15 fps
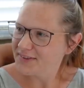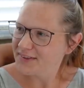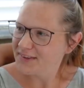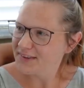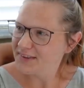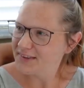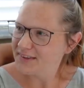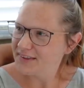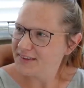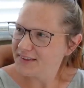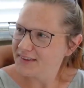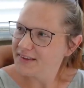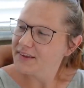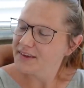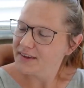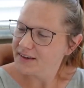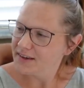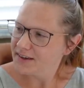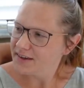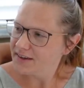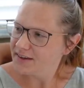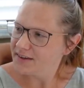
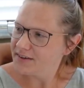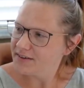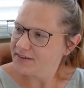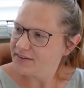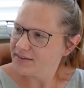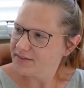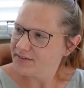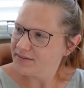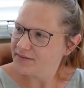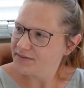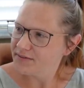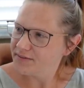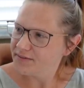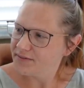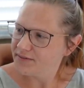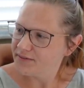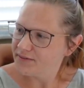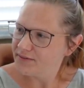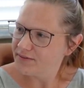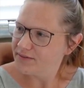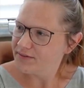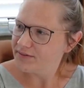
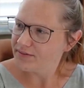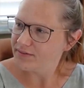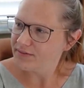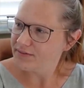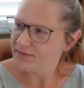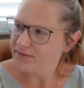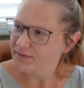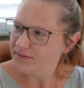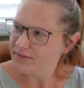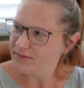(not speaking)